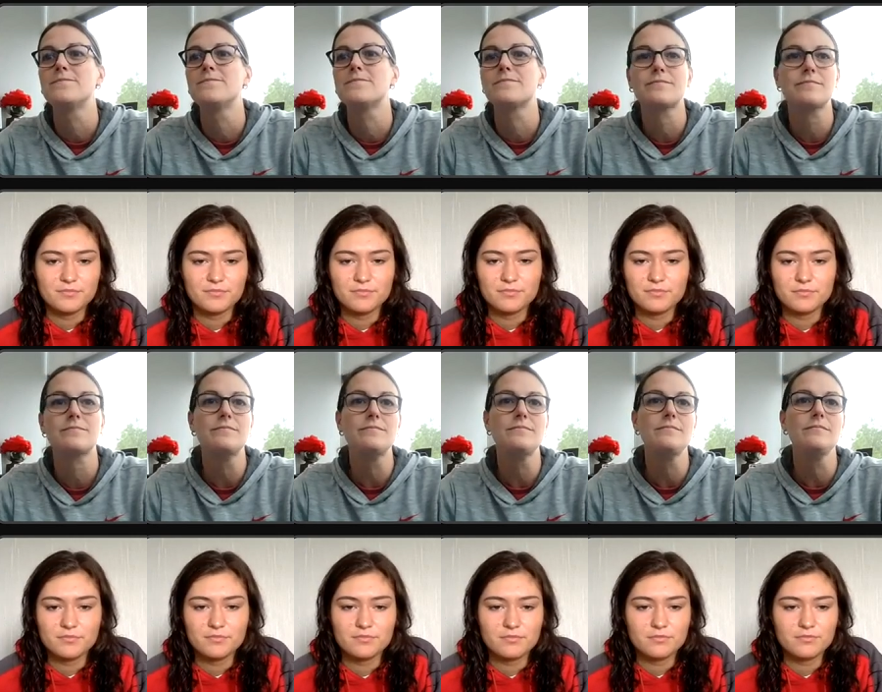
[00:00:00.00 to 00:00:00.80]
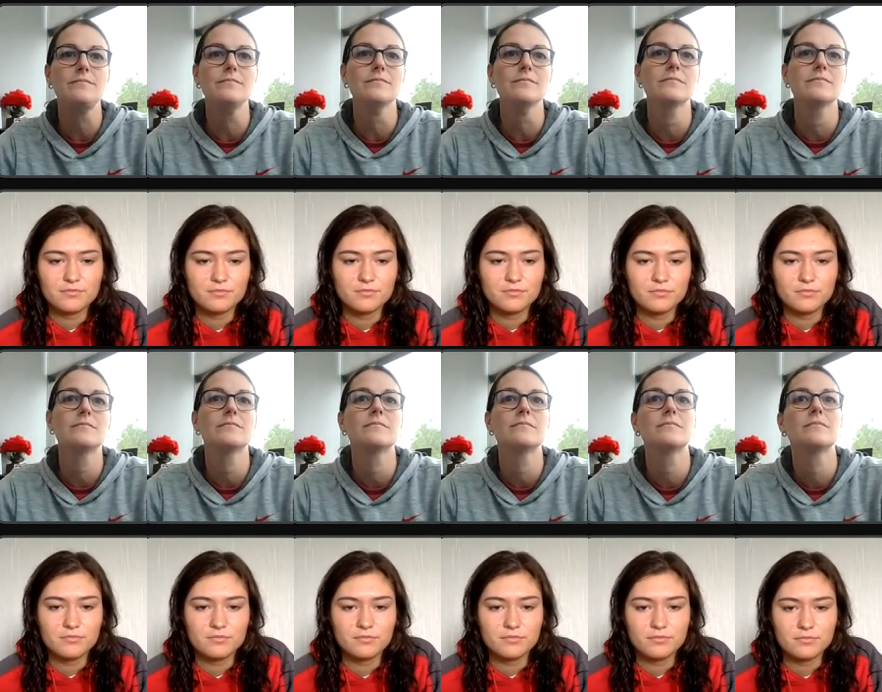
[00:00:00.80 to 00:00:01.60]

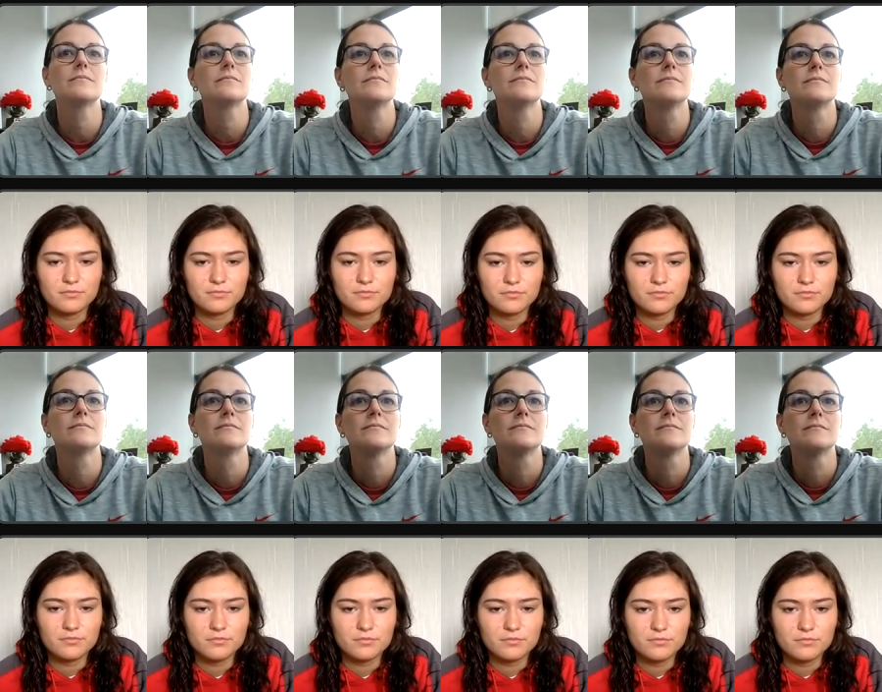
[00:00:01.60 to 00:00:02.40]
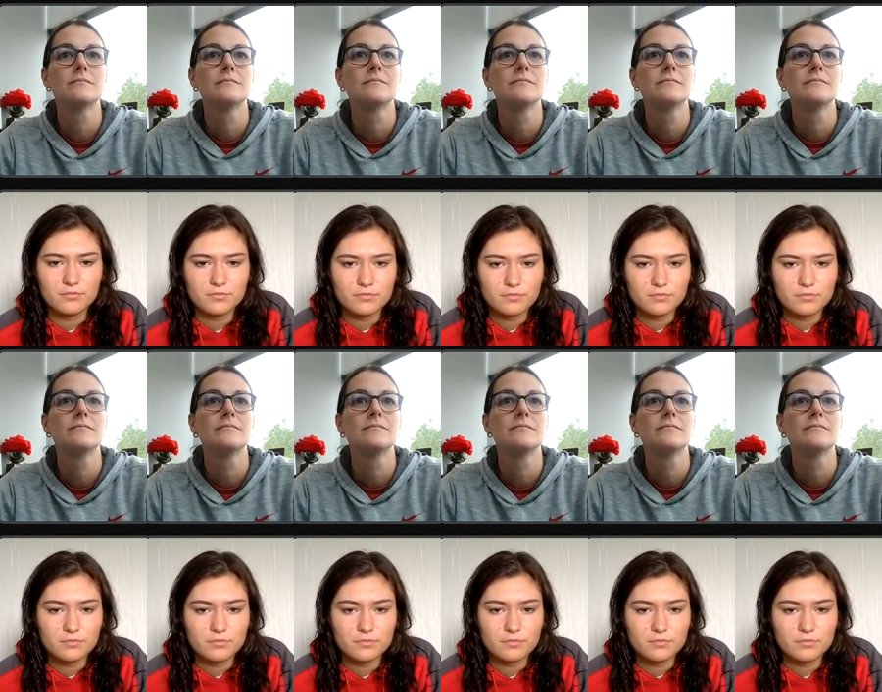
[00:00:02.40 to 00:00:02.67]
(silence)